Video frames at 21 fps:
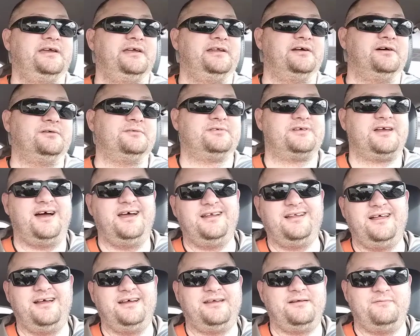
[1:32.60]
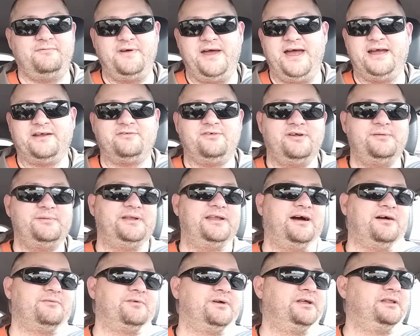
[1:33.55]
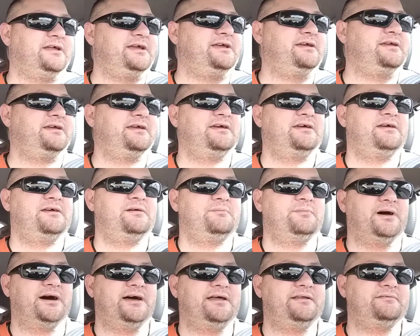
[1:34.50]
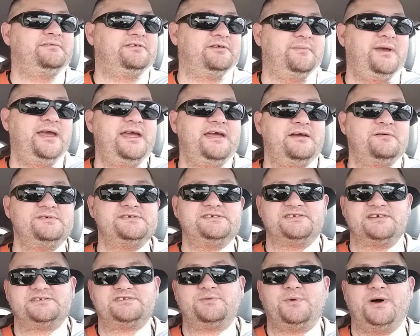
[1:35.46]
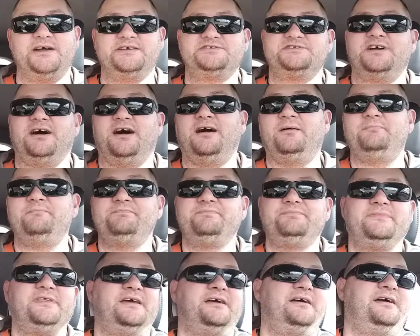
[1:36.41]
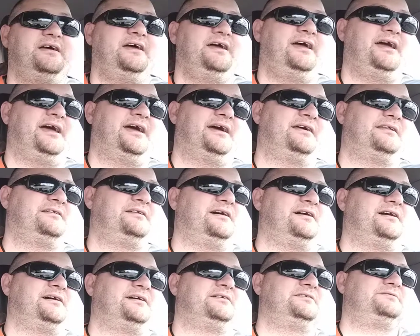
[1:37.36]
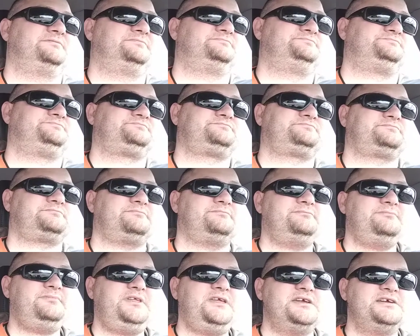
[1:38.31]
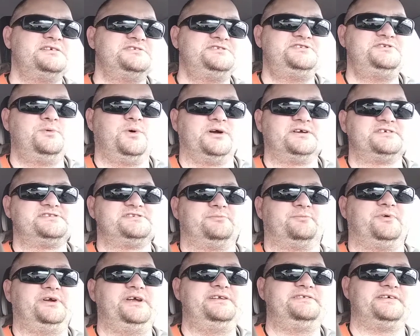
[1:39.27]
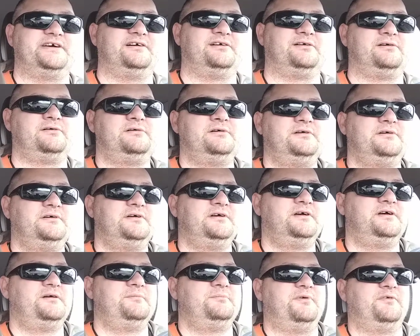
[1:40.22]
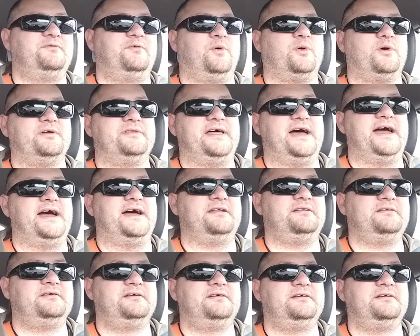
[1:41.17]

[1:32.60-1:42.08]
kind of like a factory, but not really. But to me, it was a sweatshop. And, she worked some retail before that.